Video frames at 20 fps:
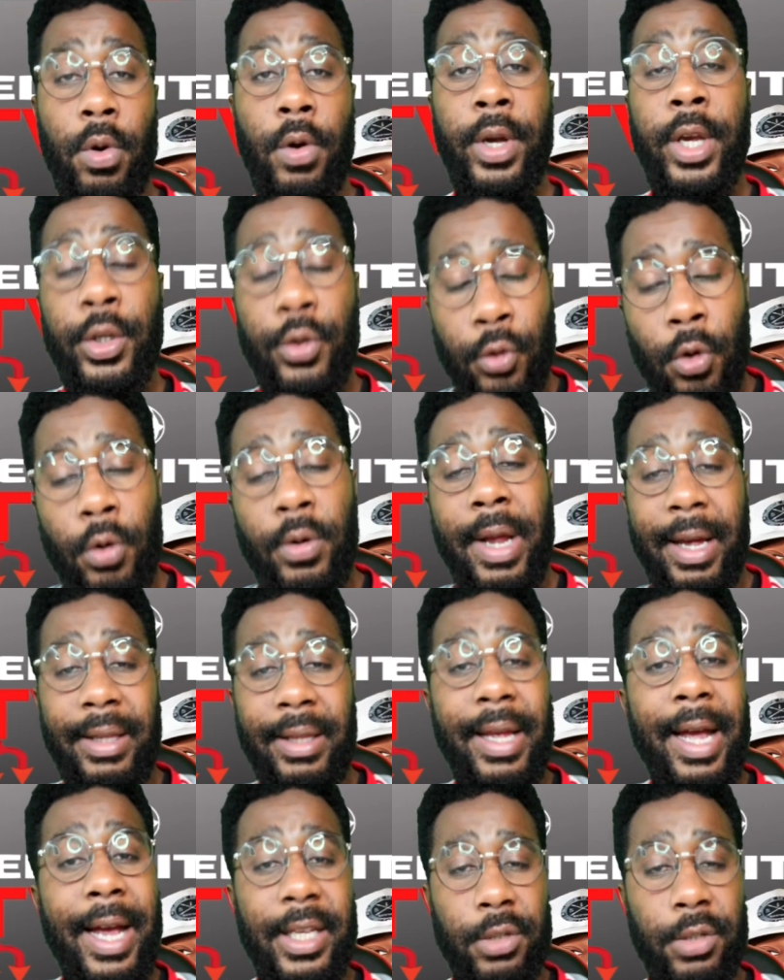He's good at
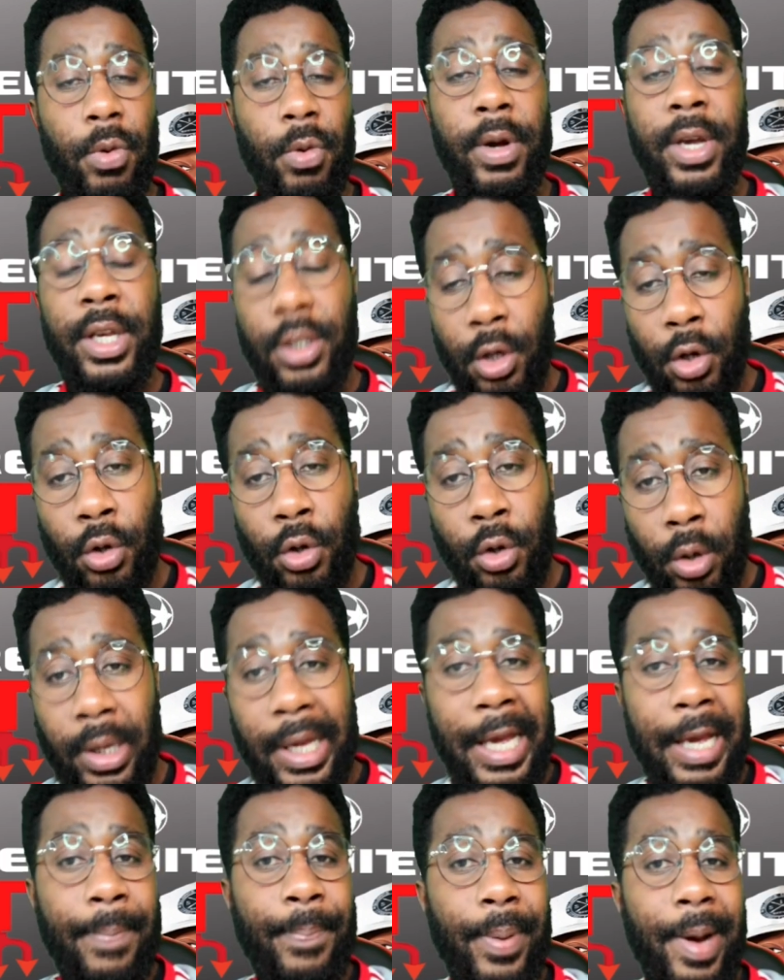that as well. He's a
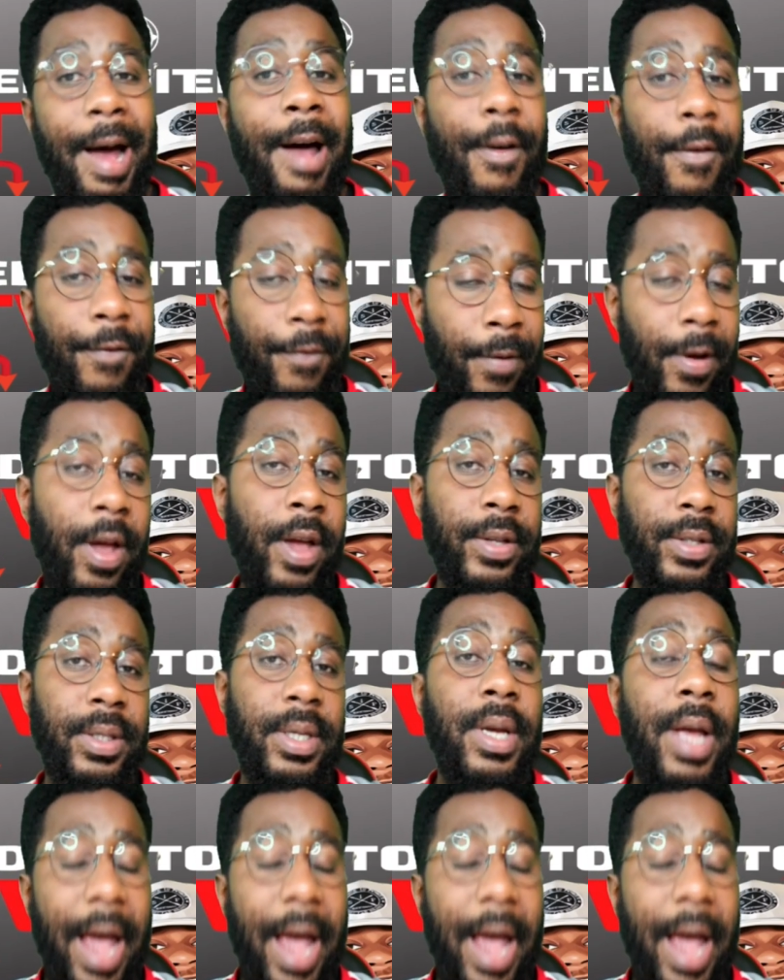keeper at first,